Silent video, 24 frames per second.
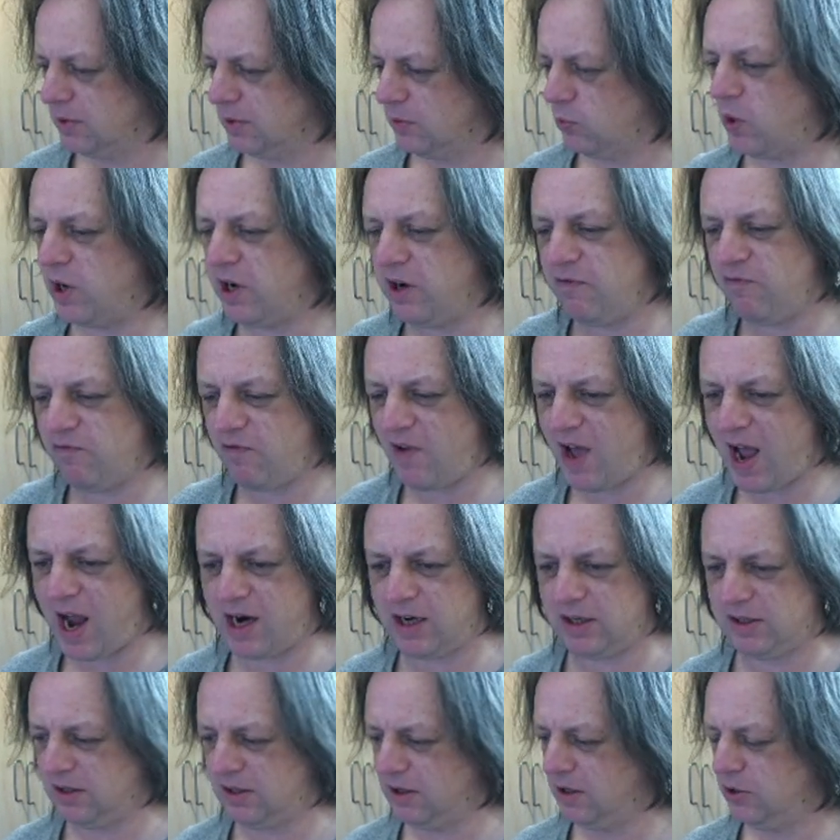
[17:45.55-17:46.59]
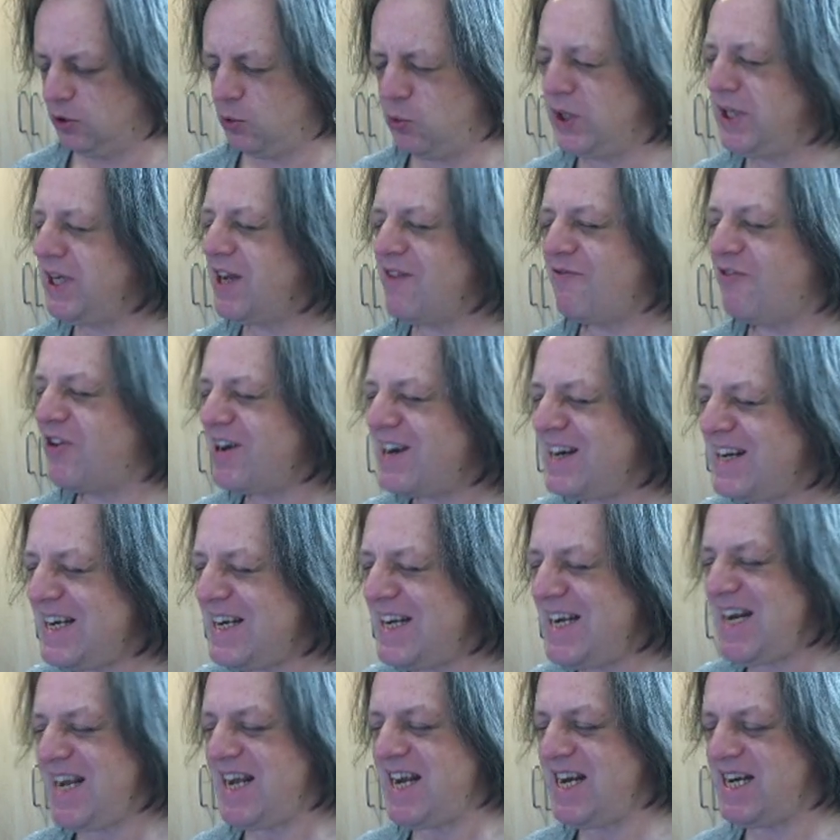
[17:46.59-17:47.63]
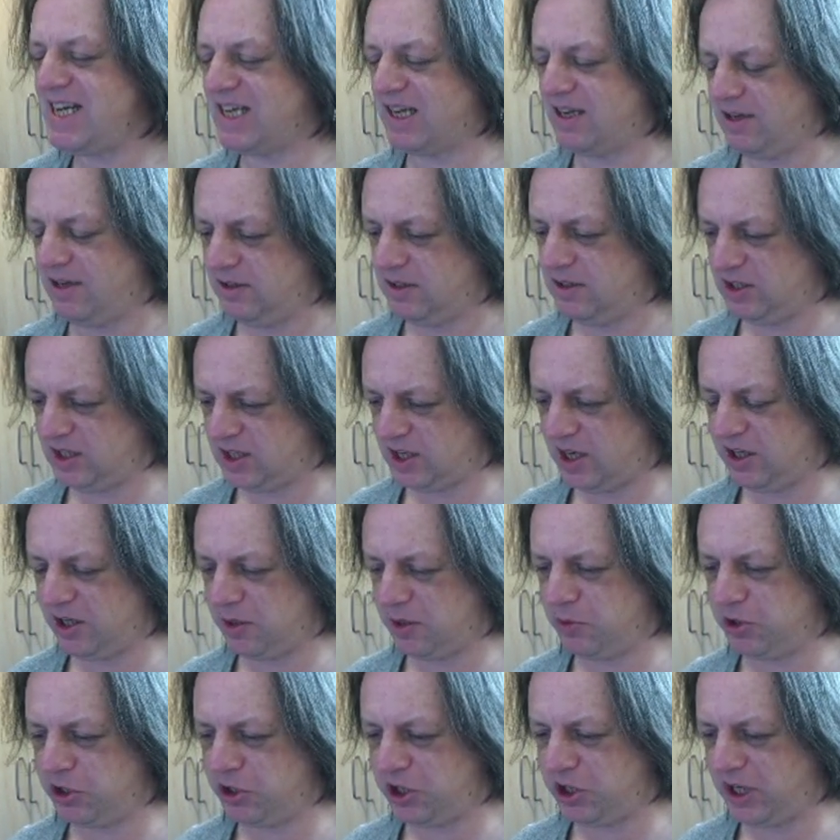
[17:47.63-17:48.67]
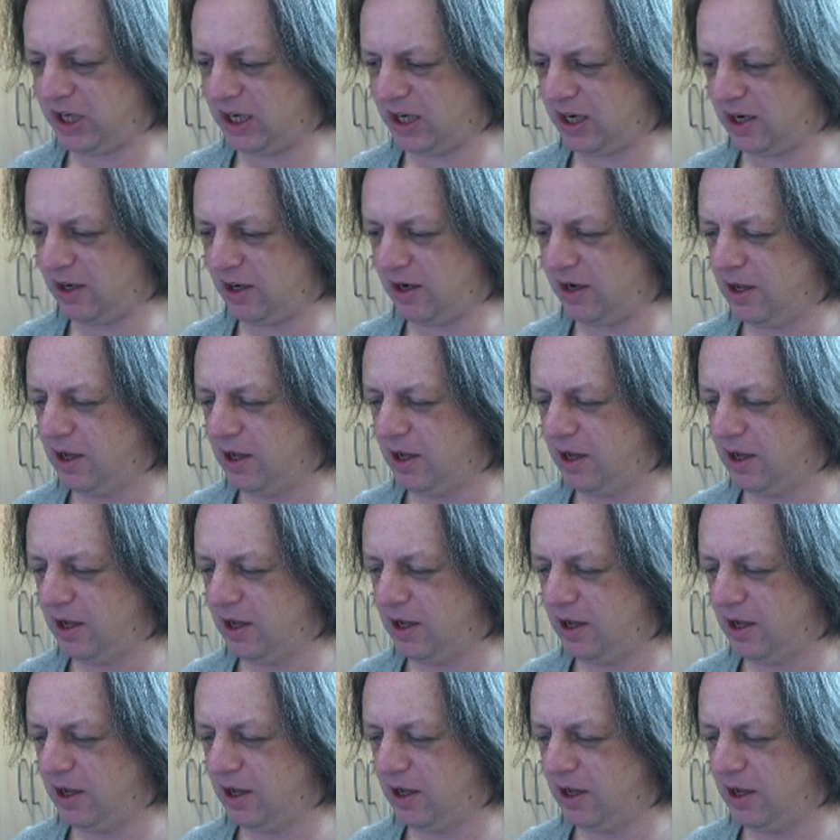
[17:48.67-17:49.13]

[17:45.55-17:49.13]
When in fact, there was never any need to send the machine in.